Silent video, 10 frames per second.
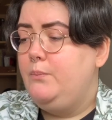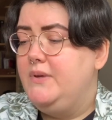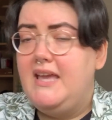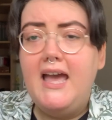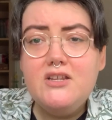But
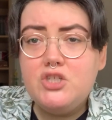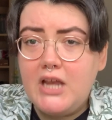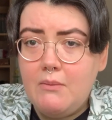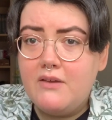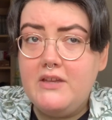yeah,
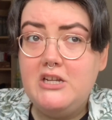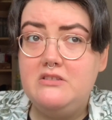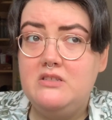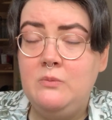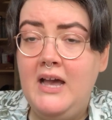share my videos
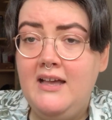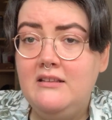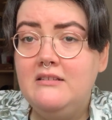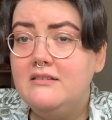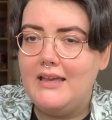as
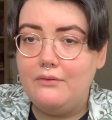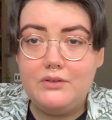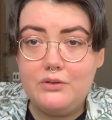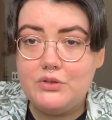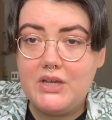well. If
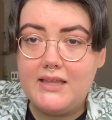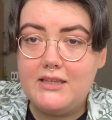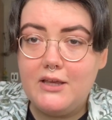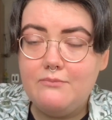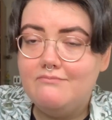you share
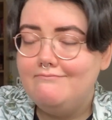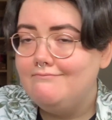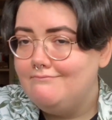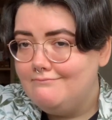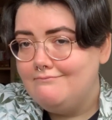them,
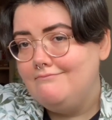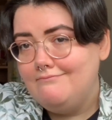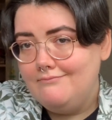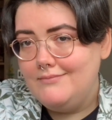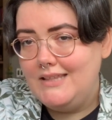
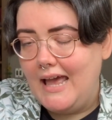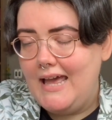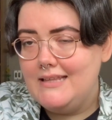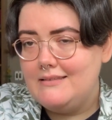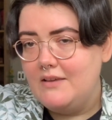that
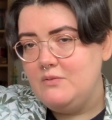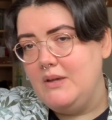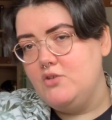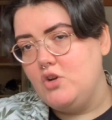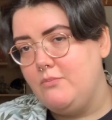saves me
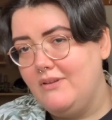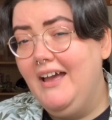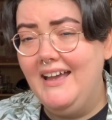a job.